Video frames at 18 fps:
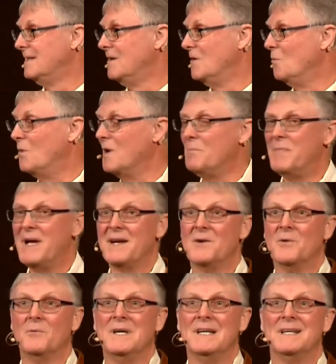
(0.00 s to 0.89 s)
What
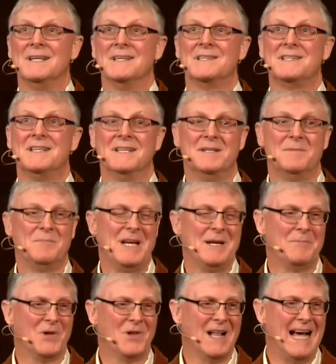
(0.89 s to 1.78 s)
better witness did
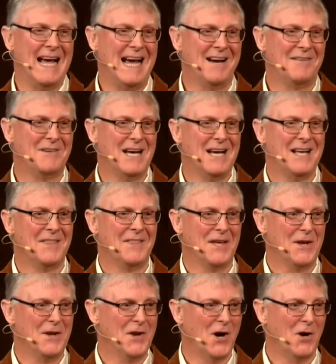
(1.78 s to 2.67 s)
people have
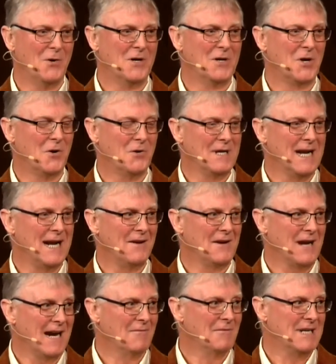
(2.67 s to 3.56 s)
than Noah going
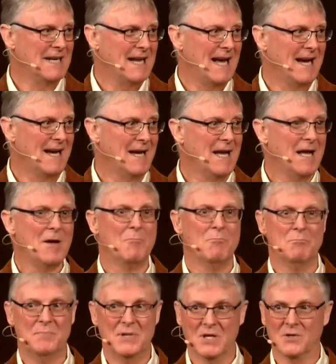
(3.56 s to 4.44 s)
out every day
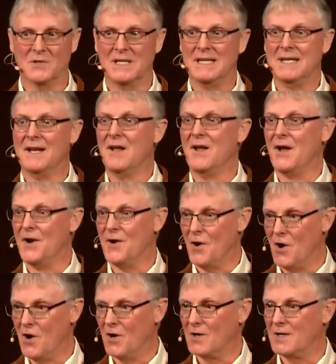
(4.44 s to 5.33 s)
building an
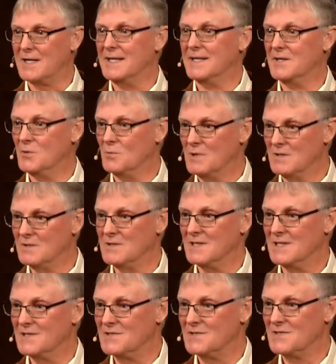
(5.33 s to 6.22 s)
ark in the
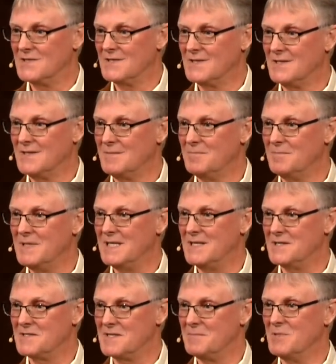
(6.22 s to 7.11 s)
wilderness
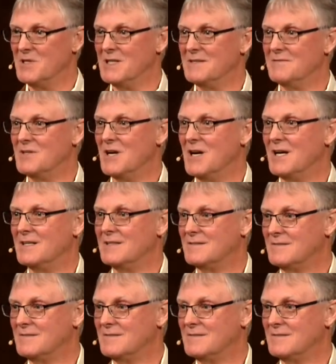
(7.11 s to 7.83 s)
because he believed God?